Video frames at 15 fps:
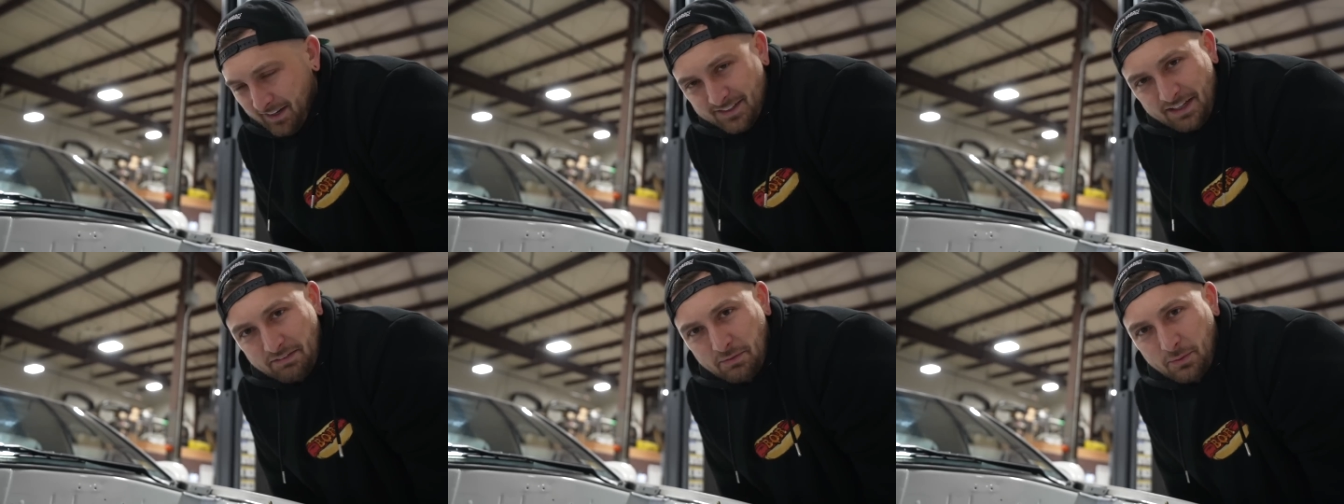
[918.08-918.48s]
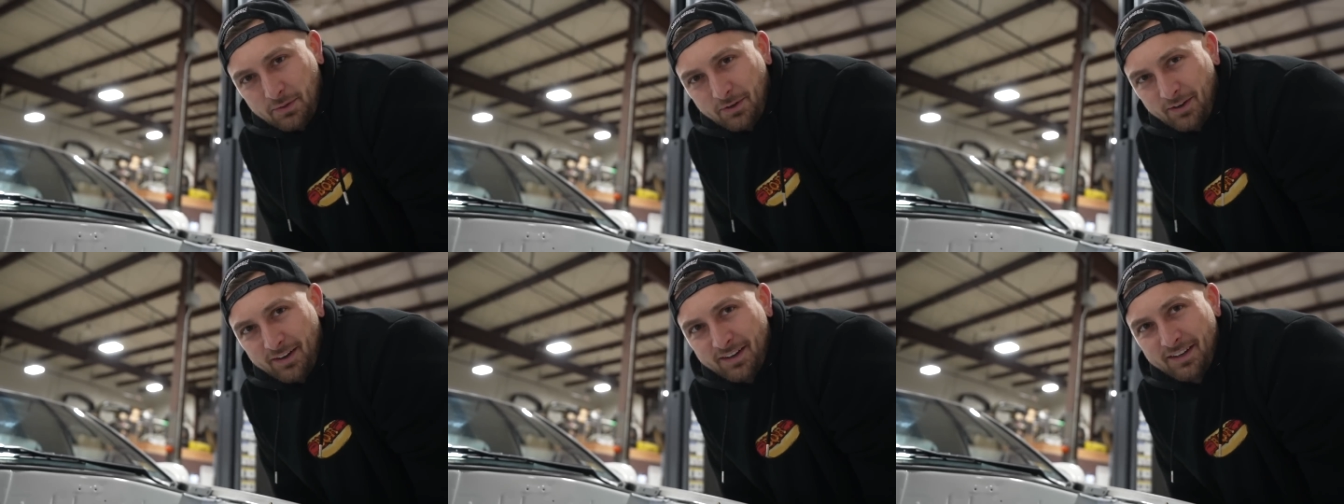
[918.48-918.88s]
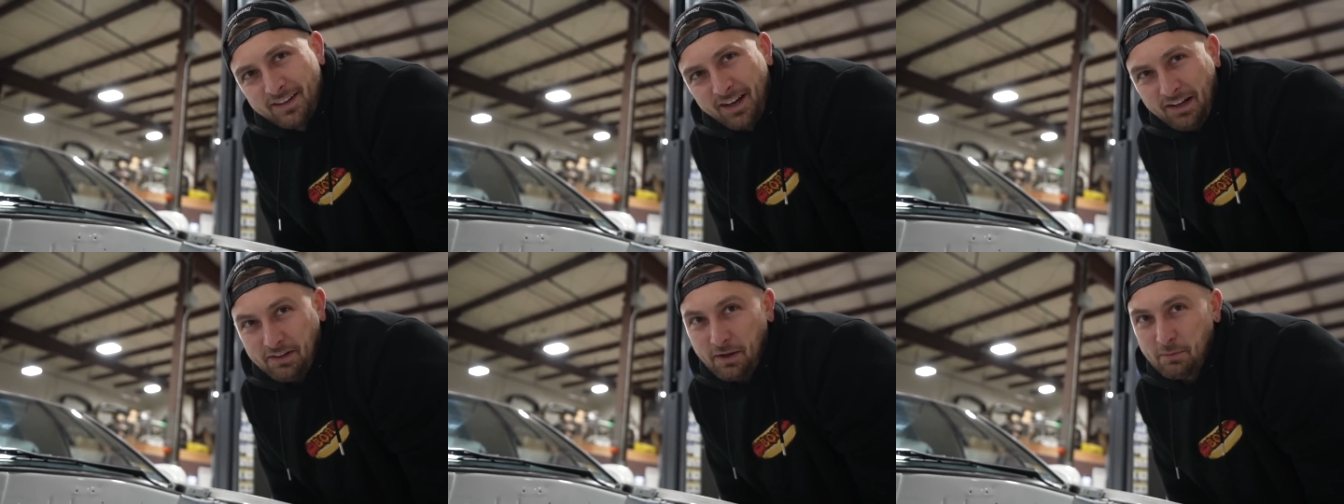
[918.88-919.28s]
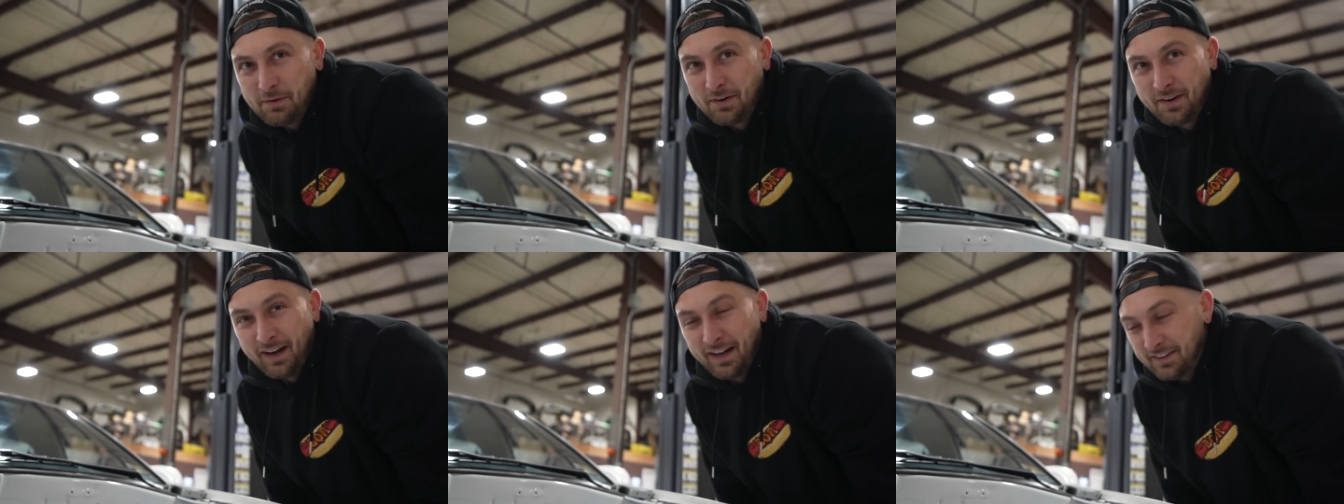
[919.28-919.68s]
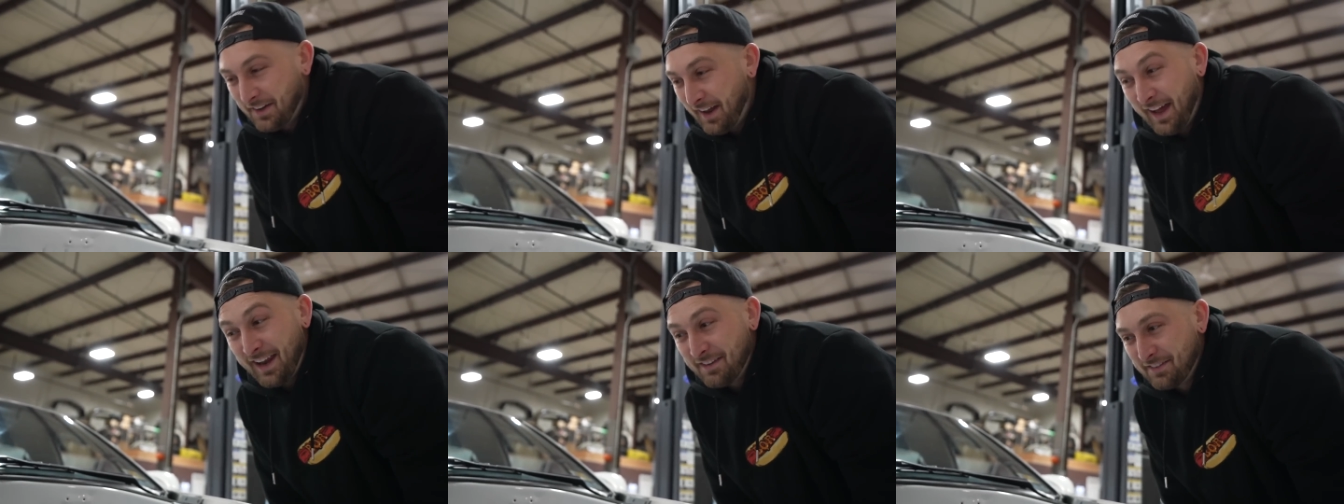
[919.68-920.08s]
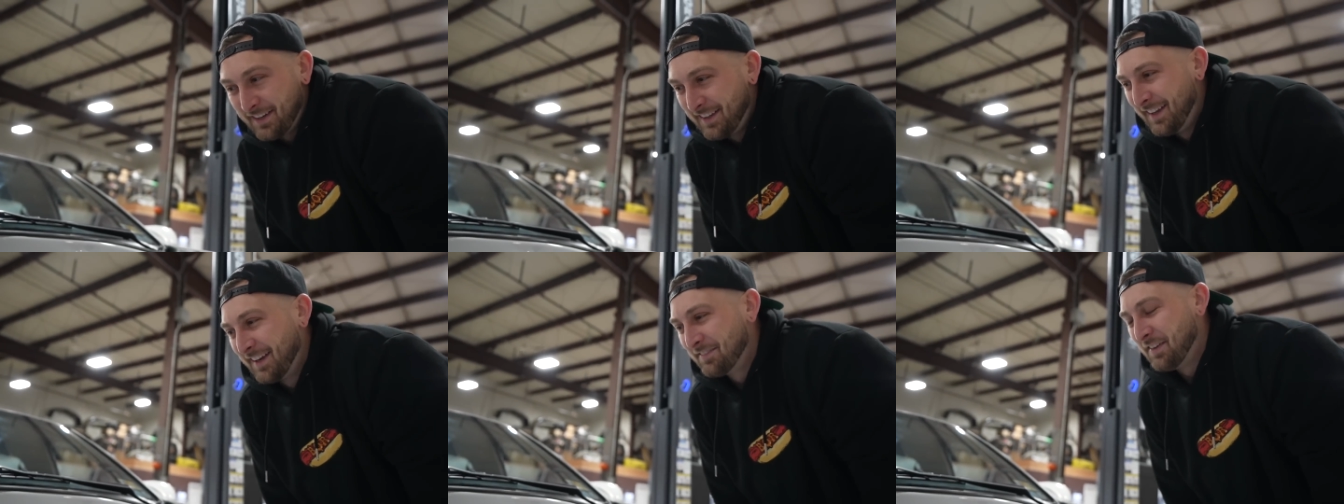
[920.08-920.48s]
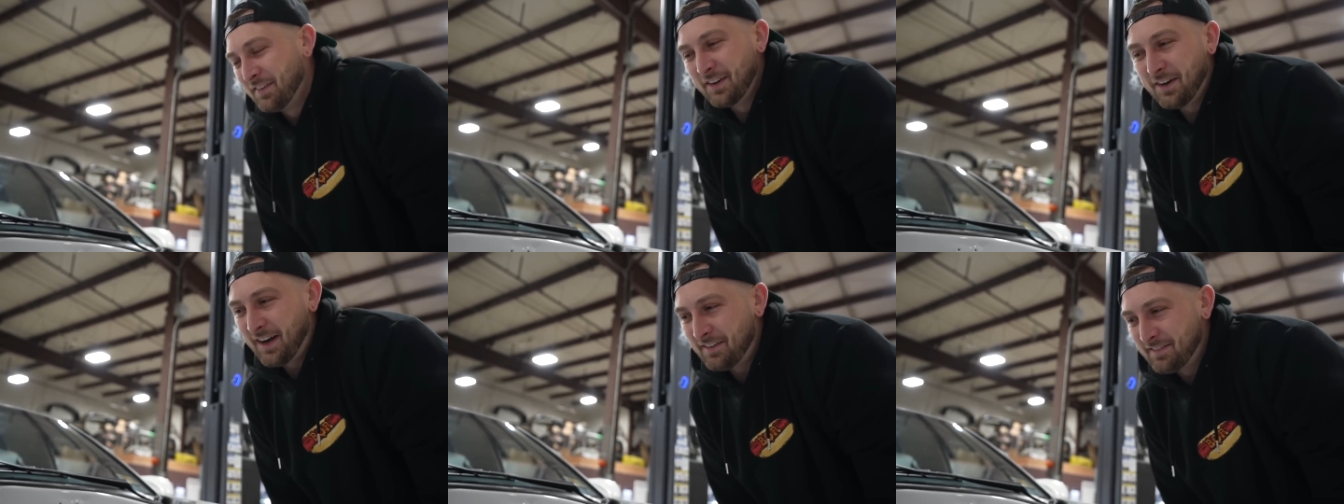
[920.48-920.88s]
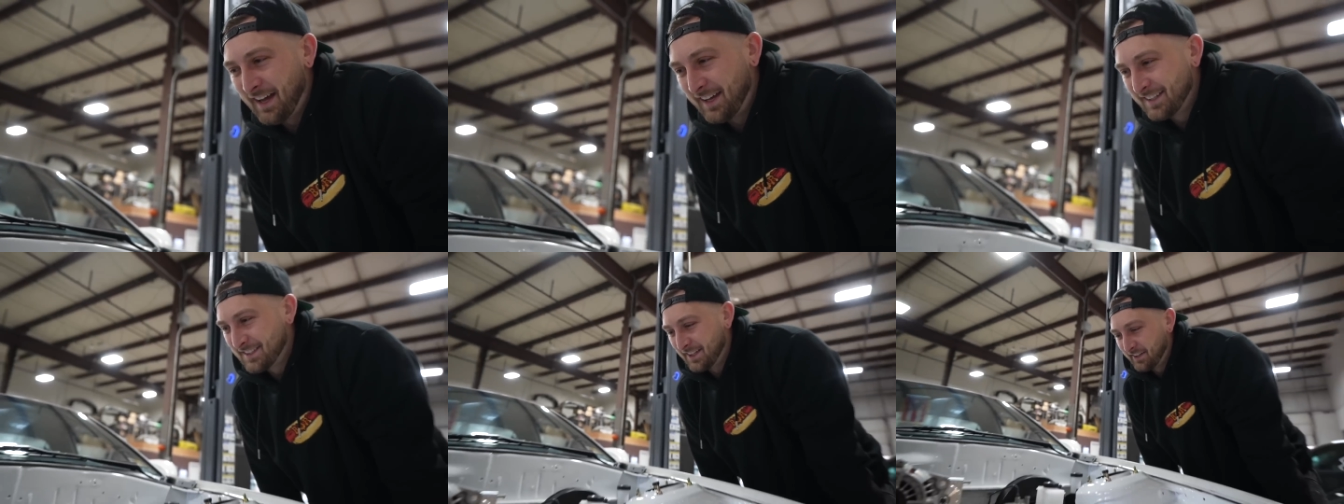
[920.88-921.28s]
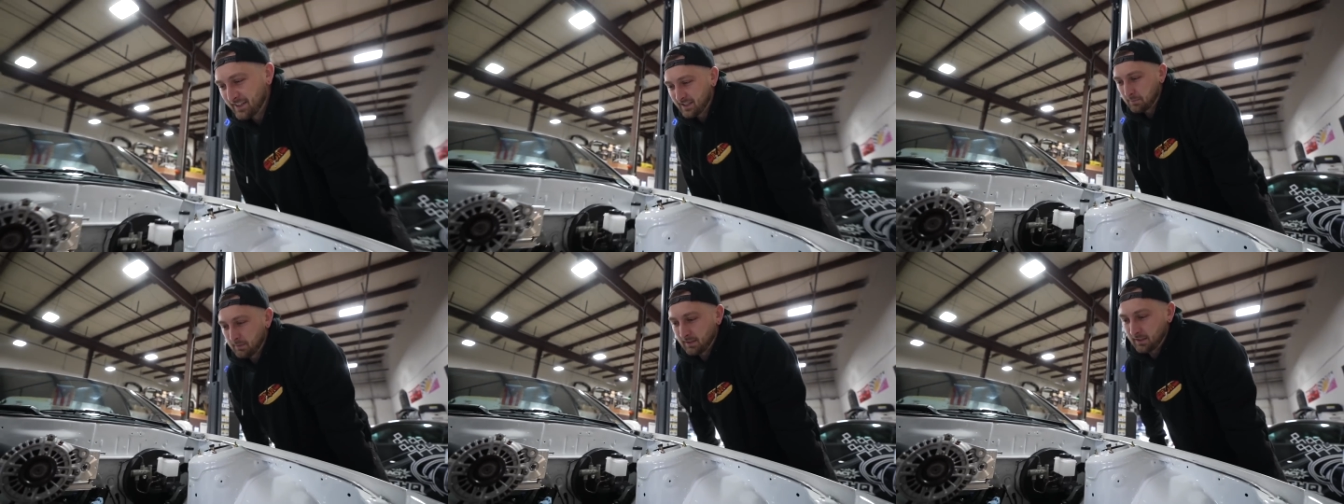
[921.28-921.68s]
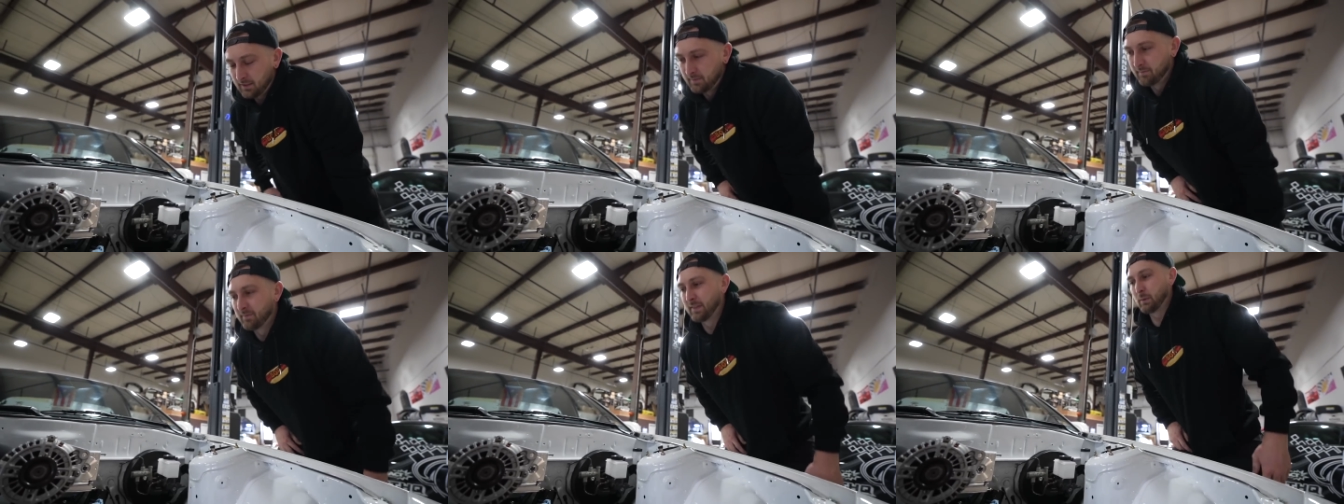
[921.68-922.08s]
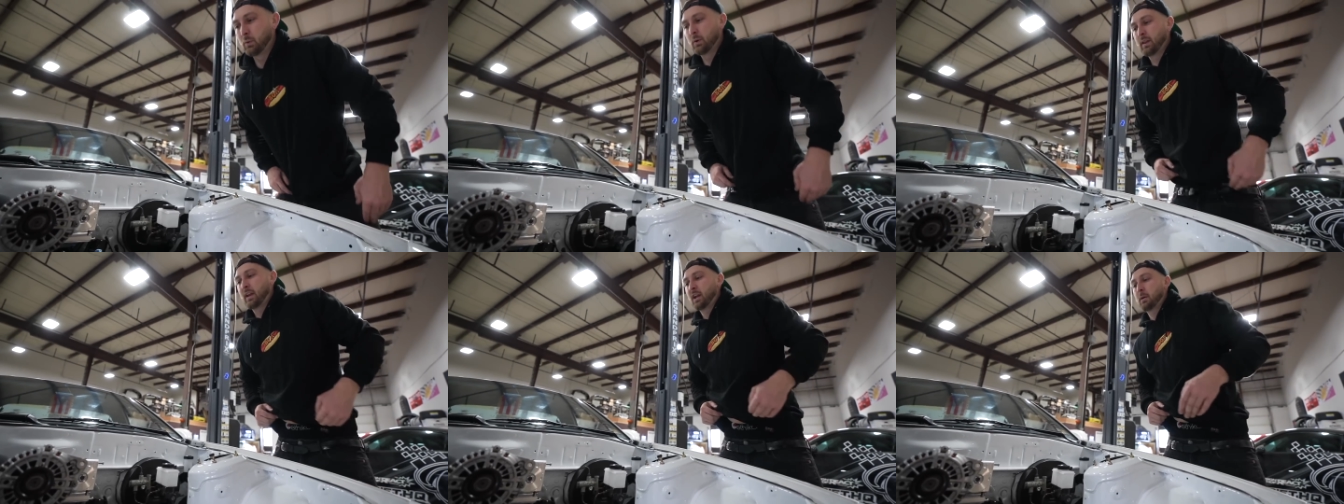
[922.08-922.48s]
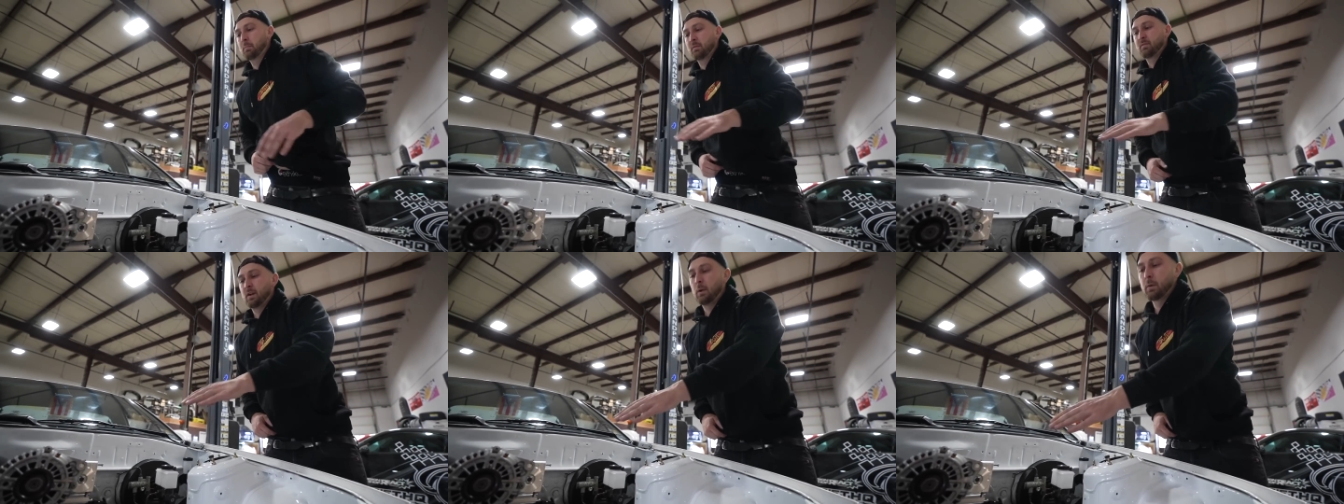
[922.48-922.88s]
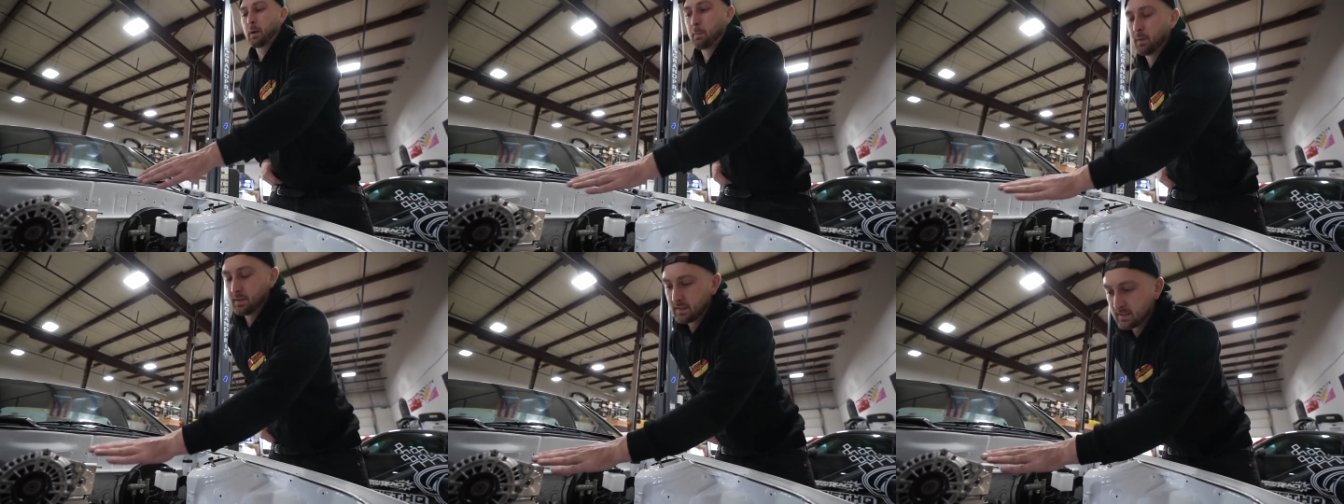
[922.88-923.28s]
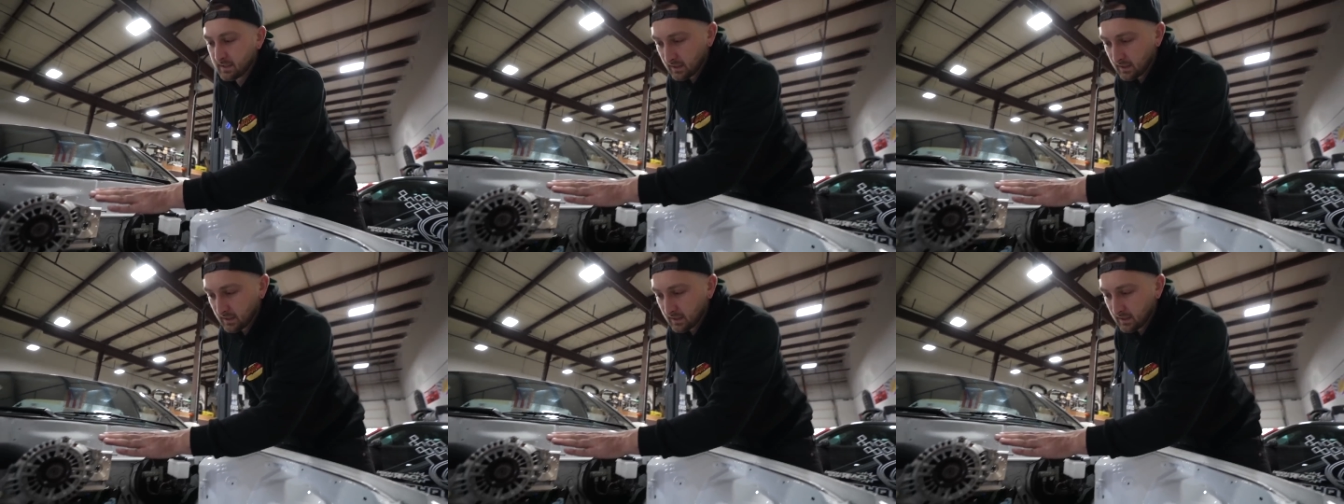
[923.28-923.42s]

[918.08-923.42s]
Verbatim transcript: guess I have to order it. I thought we were good. I thought I had everything, but we don't have that, so that's not a big deal. order that up, but for now we're gonna put this